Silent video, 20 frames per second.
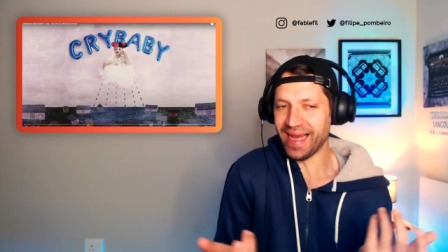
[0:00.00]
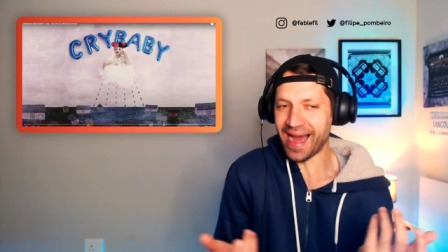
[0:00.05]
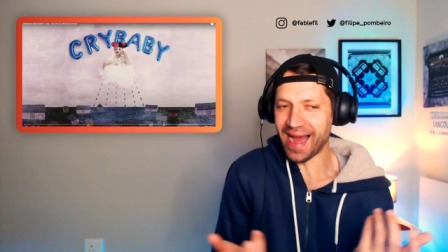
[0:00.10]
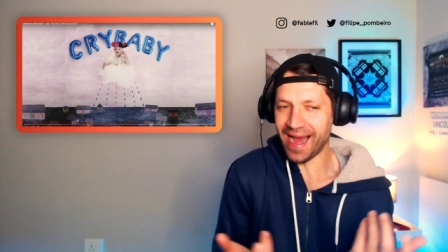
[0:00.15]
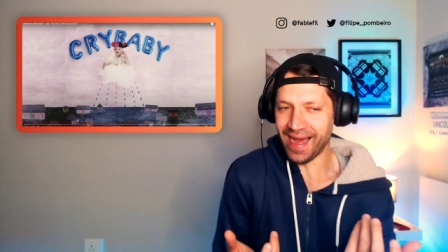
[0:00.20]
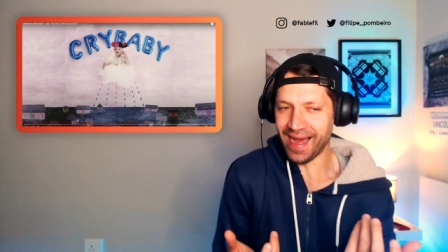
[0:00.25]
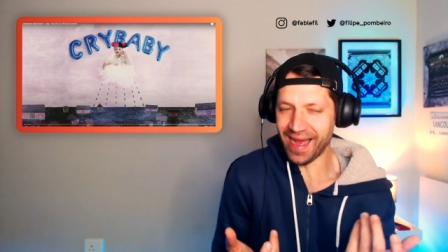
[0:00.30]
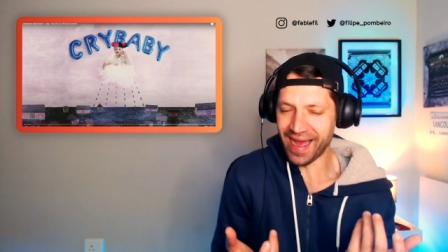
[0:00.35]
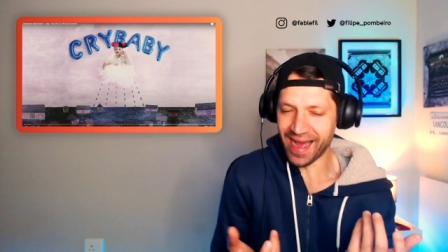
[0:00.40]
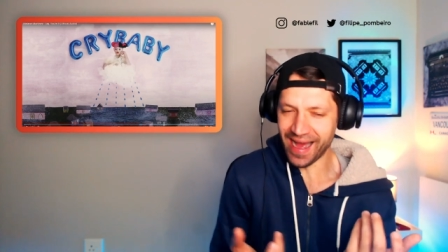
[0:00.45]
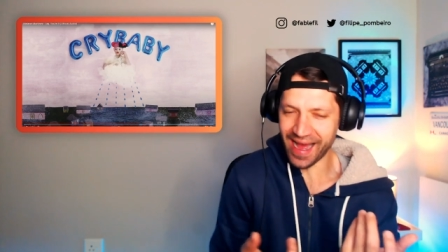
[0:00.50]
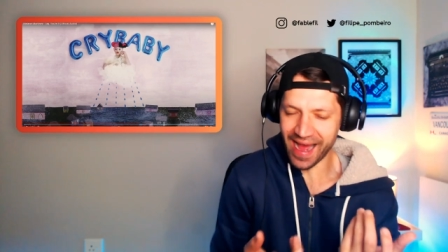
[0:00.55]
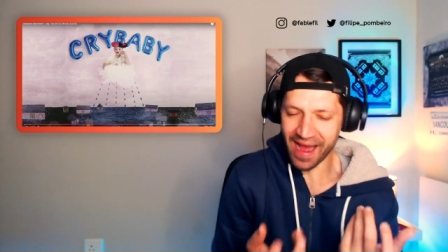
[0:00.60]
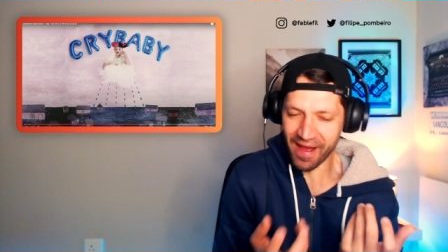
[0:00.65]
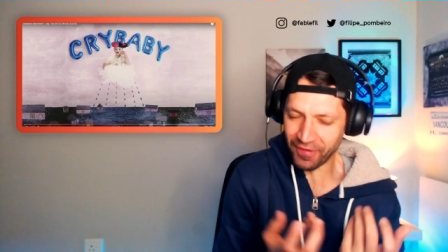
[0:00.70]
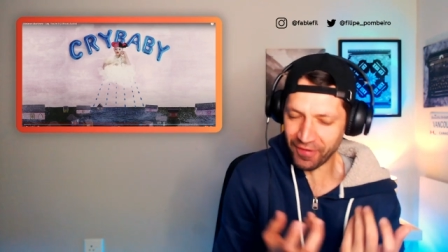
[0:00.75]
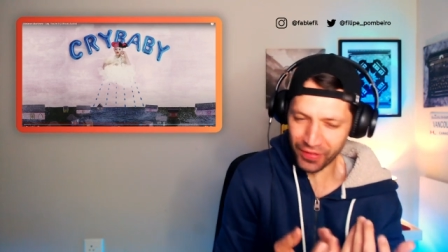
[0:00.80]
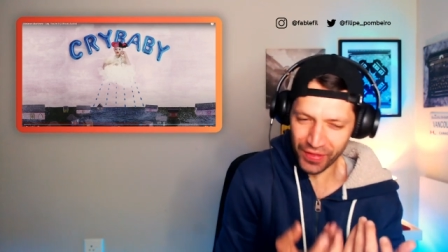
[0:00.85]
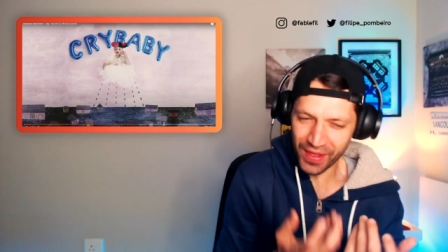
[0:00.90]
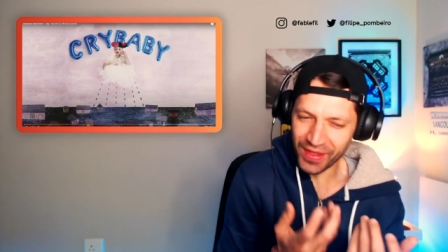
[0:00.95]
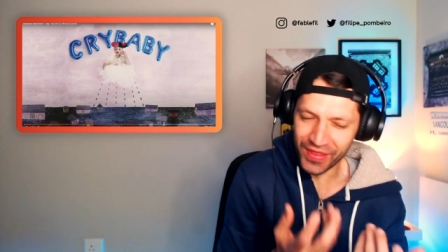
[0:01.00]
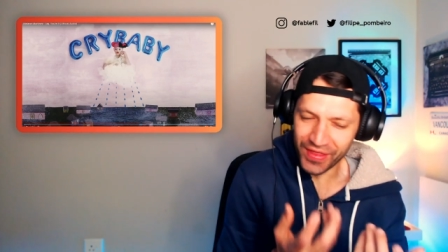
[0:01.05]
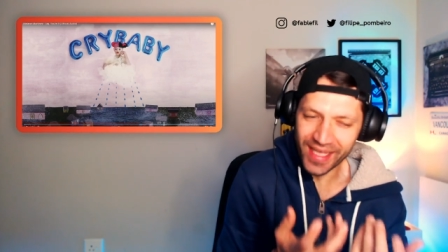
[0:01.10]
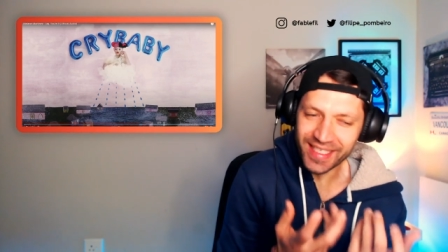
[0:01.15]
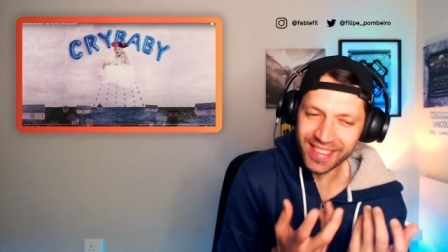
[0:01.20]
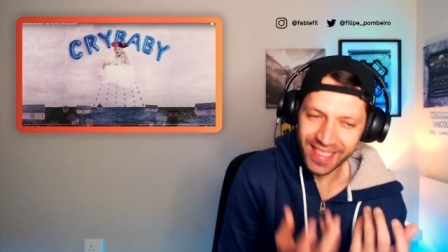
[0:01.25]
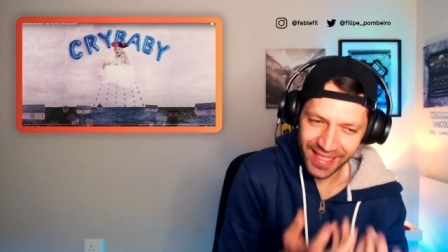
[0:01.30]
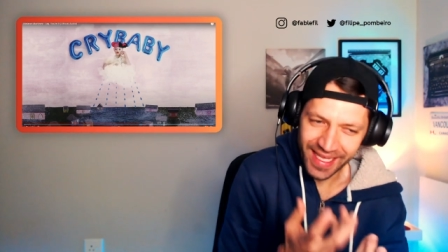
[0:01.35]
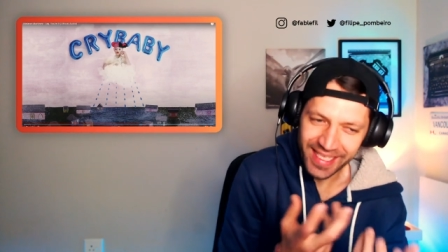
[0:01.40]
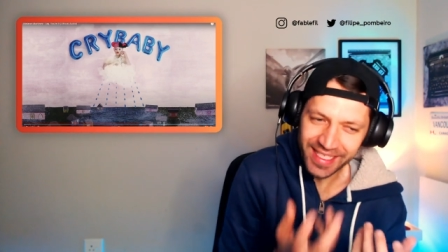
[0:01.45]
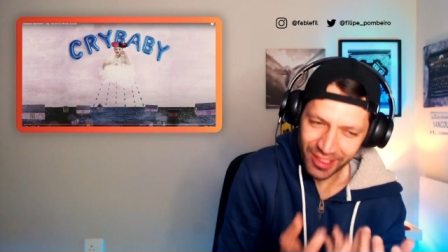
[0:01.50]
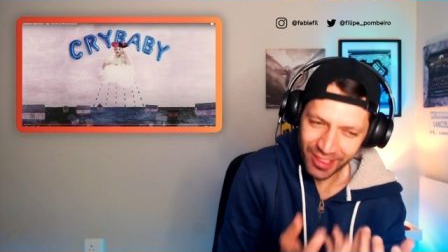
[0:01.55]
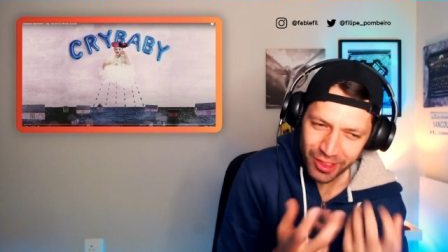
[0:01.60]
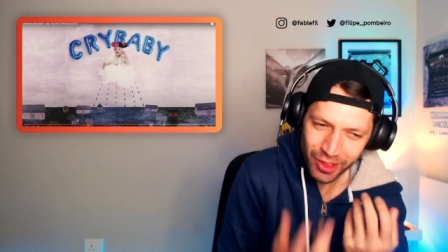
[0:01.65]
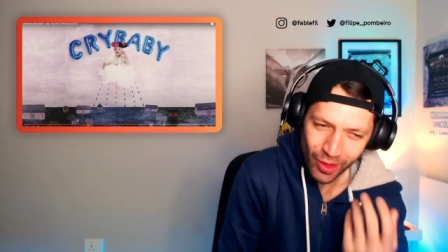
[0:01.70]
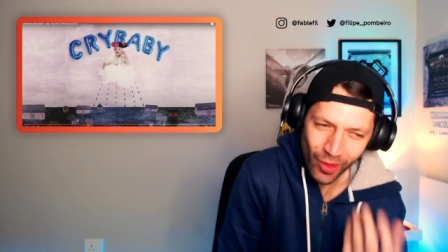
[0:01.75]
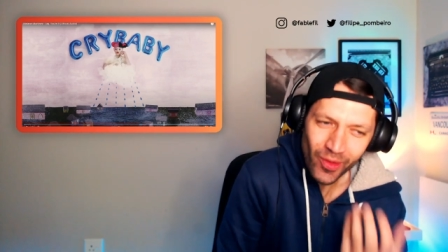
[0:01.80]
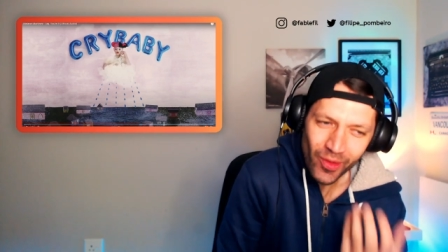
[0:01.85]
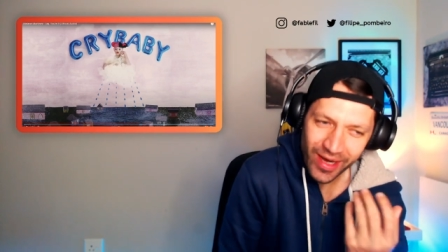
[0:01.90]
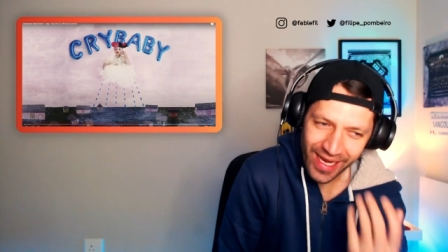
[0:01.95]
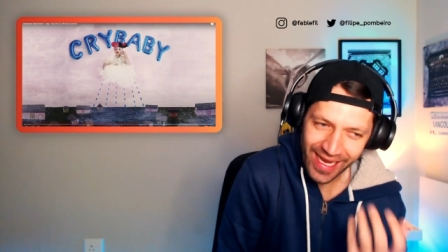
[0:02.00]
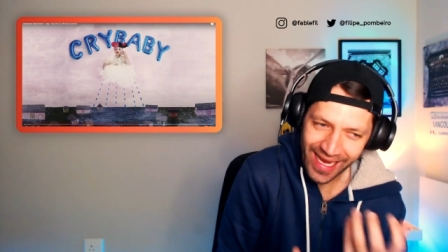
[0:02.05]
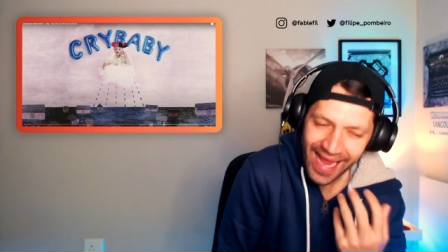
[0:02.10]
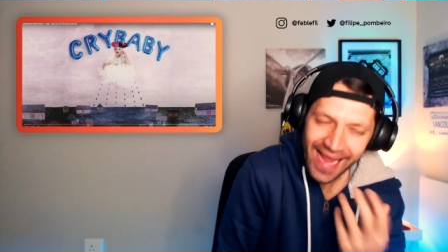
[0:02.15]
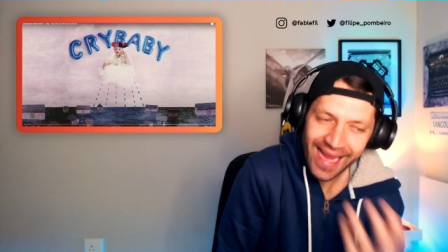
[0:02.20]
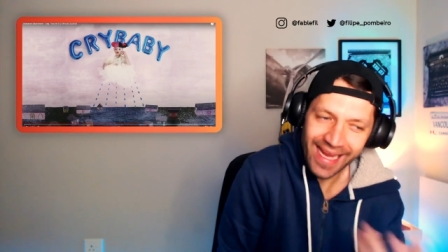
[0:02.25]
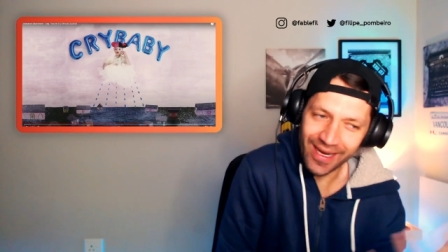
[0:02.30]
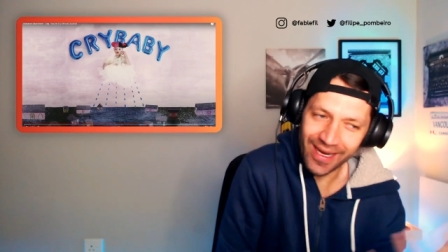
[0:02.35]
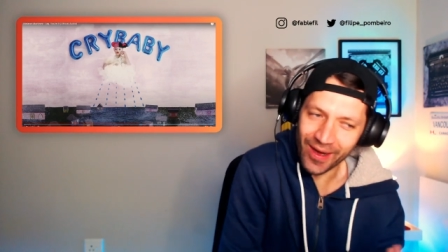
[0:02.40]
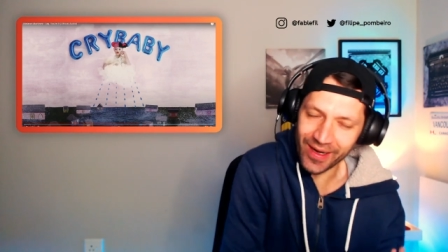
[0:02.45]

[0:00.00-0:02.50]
I, I, it, there's, there's a story layered